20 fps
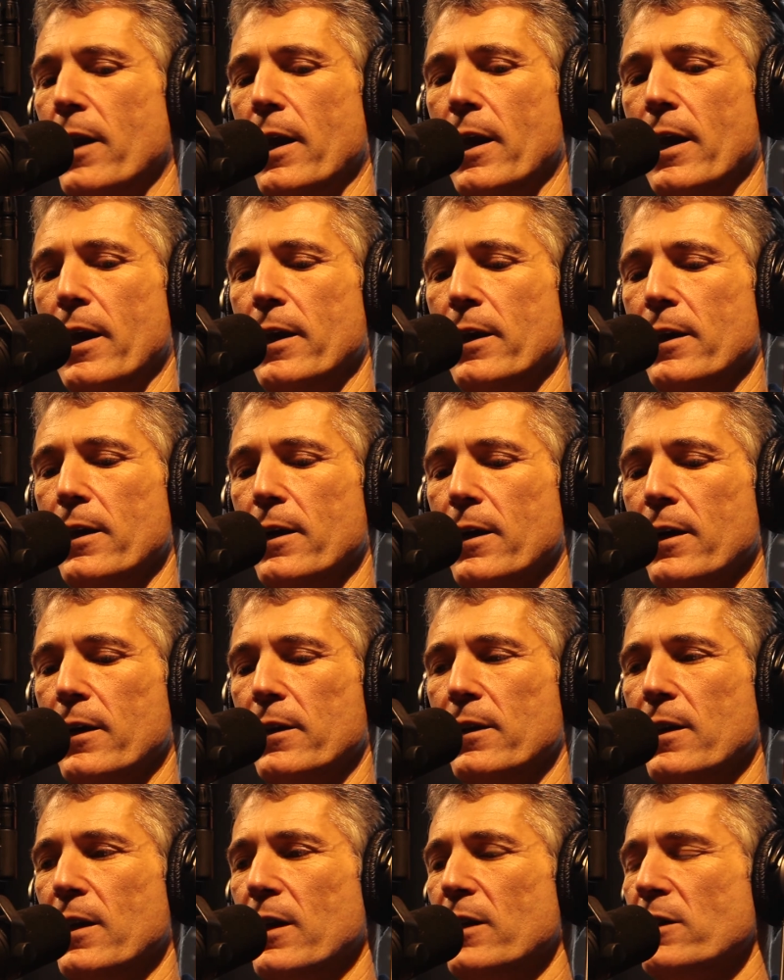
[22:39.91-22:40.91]
a
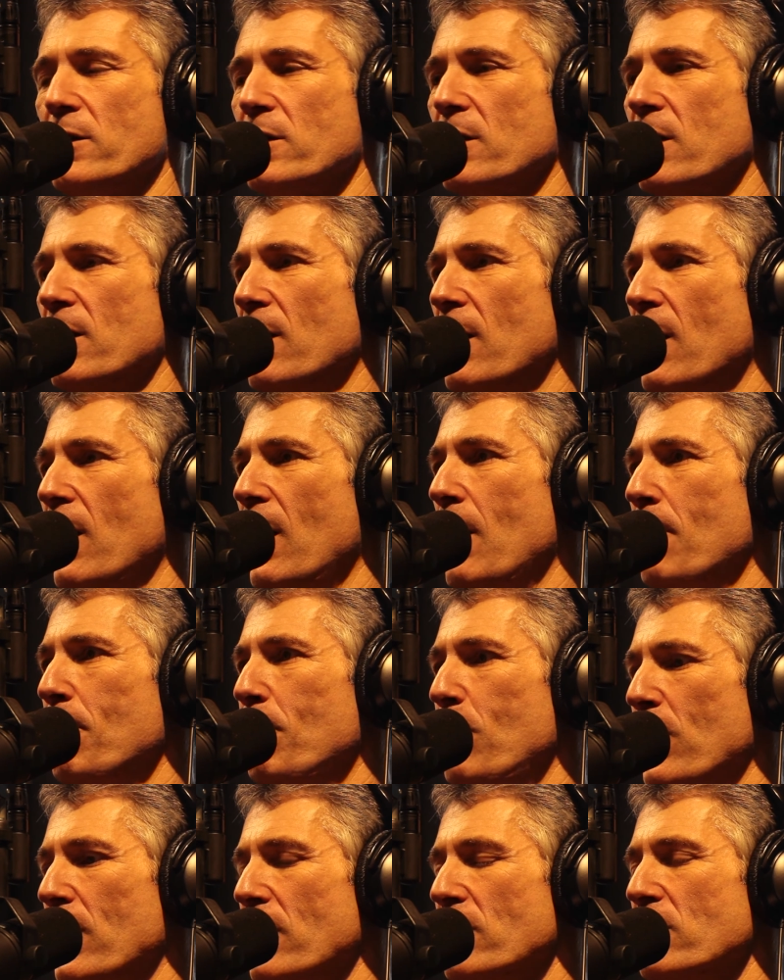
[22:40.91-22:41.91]
disc I'm
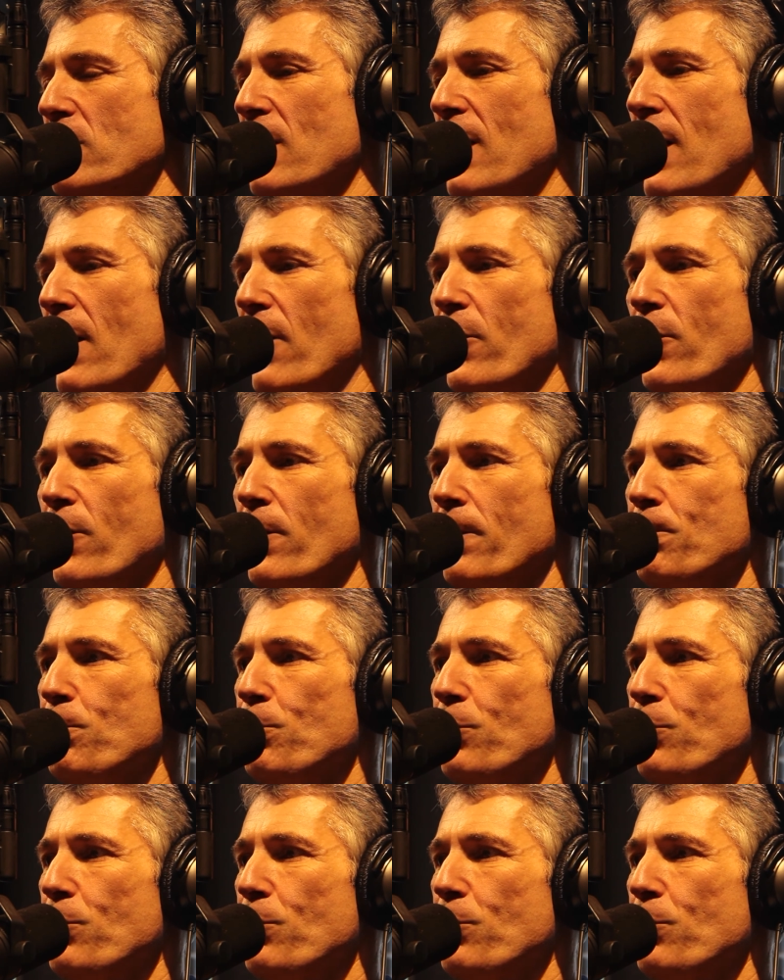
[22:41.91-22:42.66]
putting together,